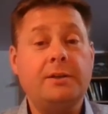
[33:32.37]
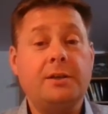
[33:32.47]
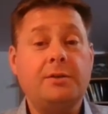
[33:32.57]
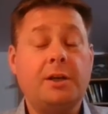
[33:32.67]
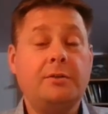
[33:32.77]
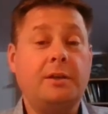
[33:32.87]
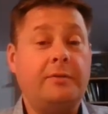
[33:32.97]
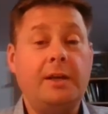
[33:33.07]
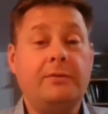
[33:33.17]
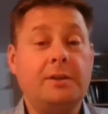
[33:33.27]
So Joseph,
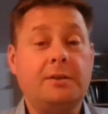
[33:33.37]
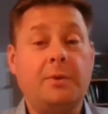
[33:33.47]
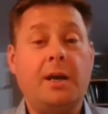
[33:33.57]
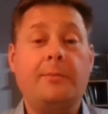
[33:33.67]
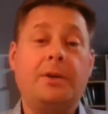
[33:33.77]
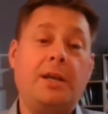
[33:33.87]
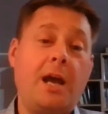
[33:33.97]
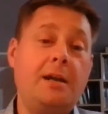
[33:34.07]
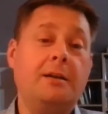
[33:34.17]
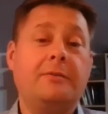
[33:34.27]
even as we come to the
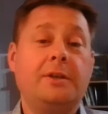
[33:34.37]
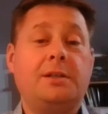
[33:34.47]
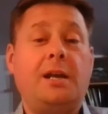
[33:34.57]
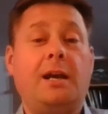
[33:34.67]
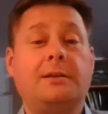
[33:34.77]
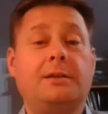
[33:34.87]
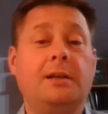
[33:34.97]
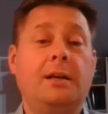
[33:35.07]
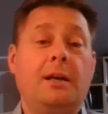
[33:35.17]
end of this text